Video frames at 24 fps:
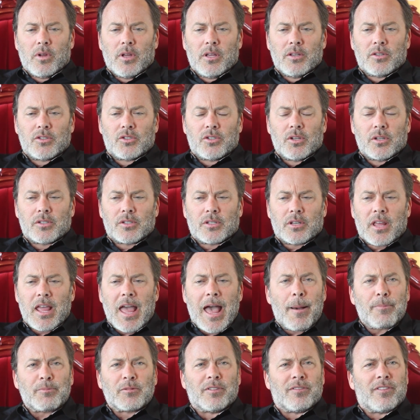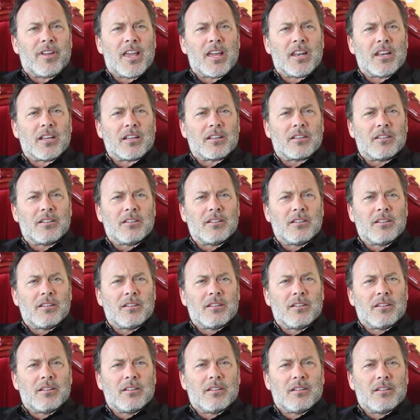is just captivating.
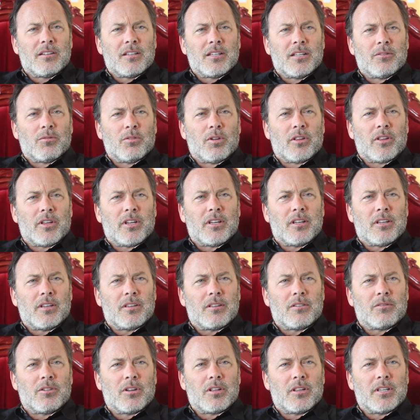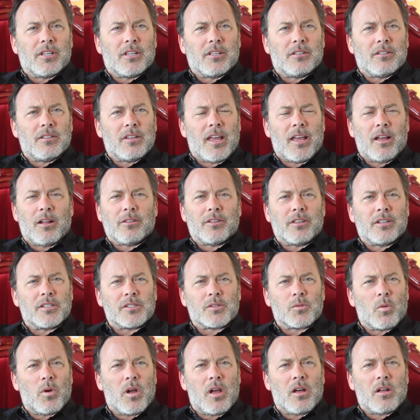He really, really nailed it
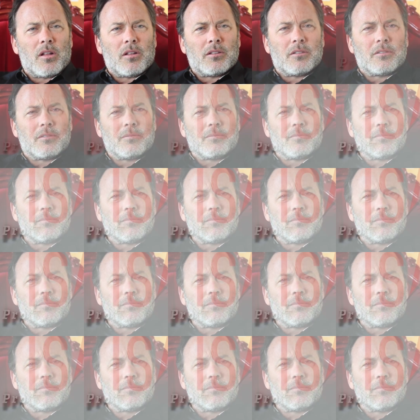as well.